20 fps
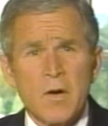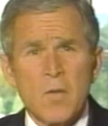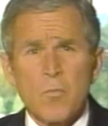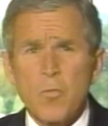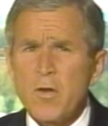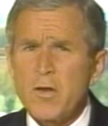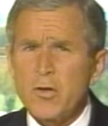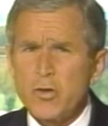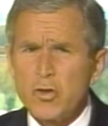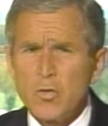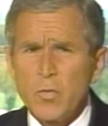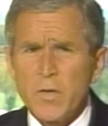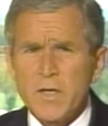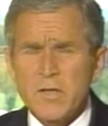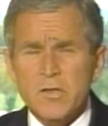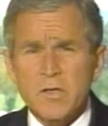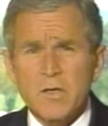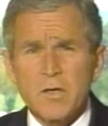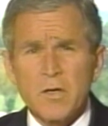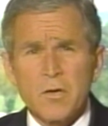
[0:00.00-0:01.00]
More than 2
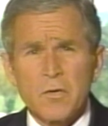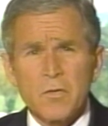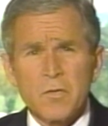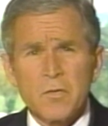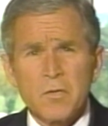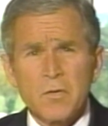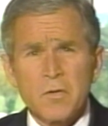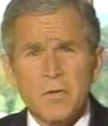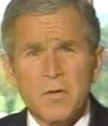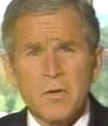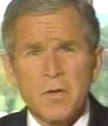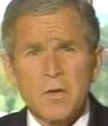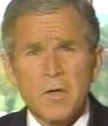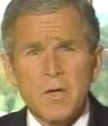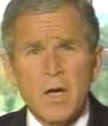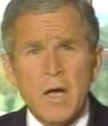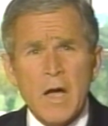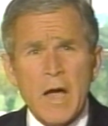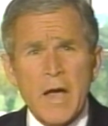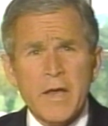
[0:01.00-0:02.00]
weeks ago,
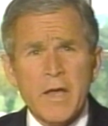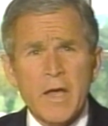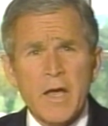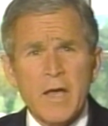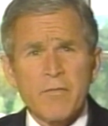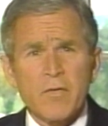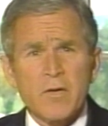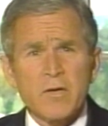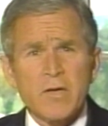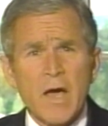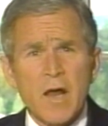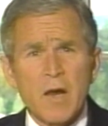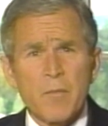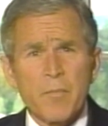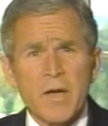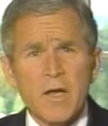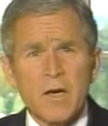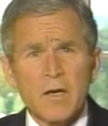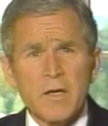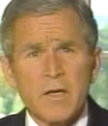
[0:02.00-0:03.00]
I gave
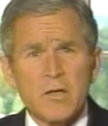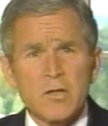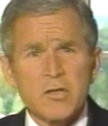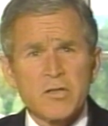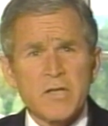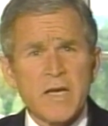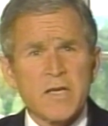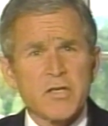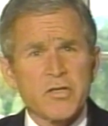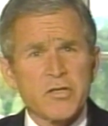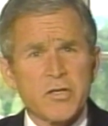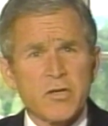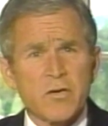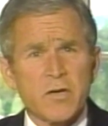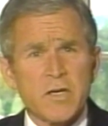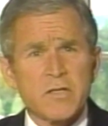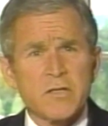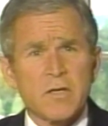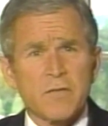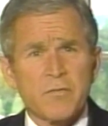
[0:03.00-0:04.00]
Taliban leaders a
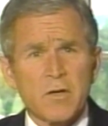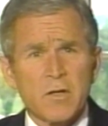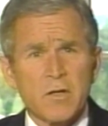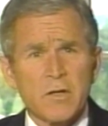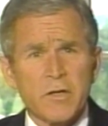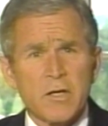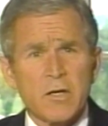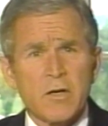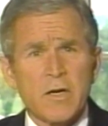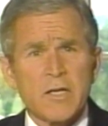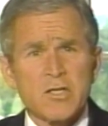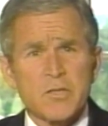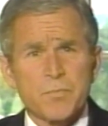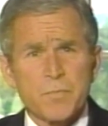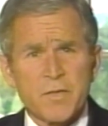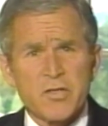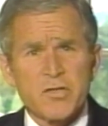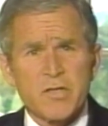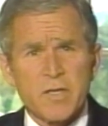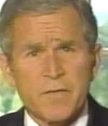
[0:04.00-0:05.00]
series of clear and
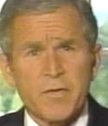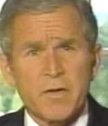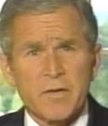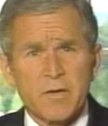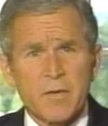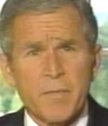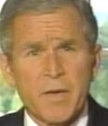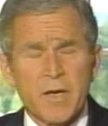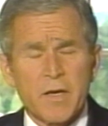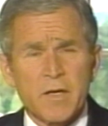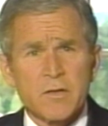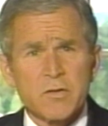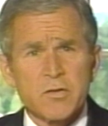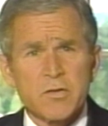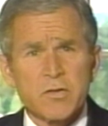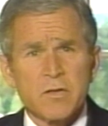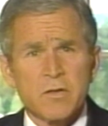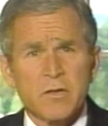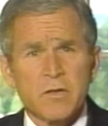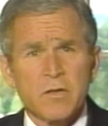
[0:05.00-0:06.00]
specific
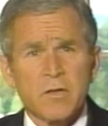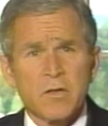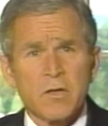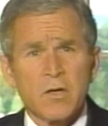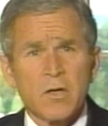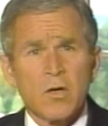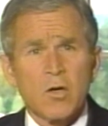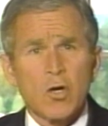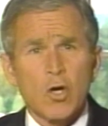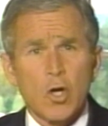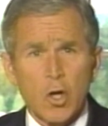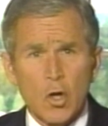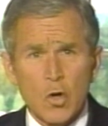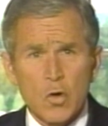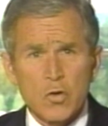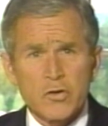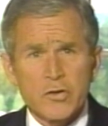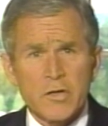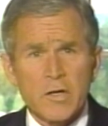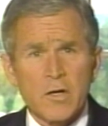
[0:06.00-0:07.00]
demands.
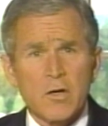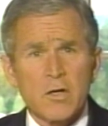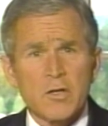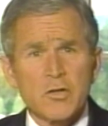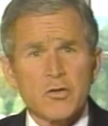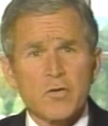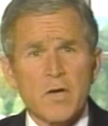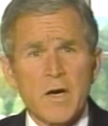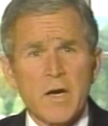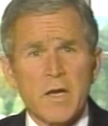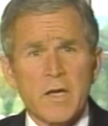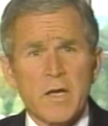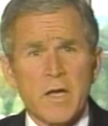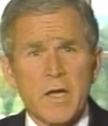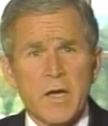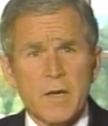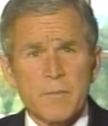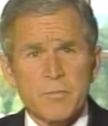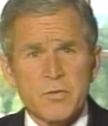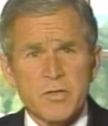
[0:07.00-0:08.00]
Close terrorist training
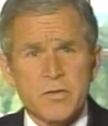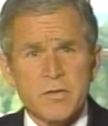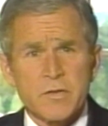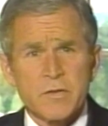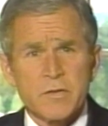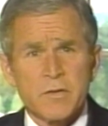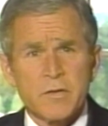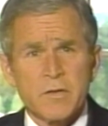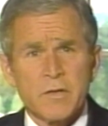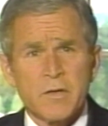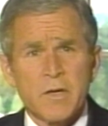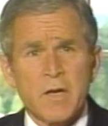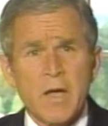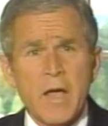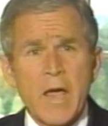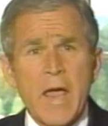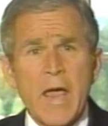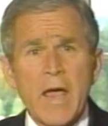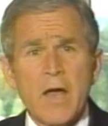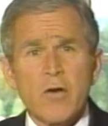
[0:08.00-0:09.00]
camps,
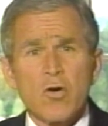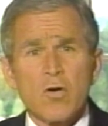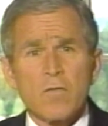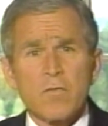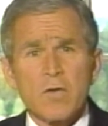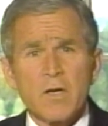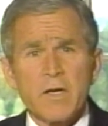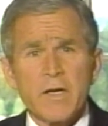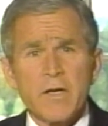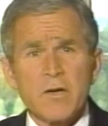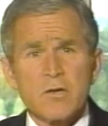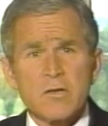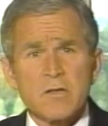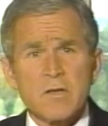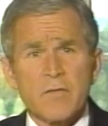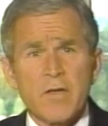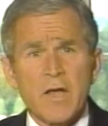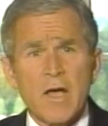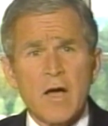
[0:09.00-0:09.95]
hand over leaders of the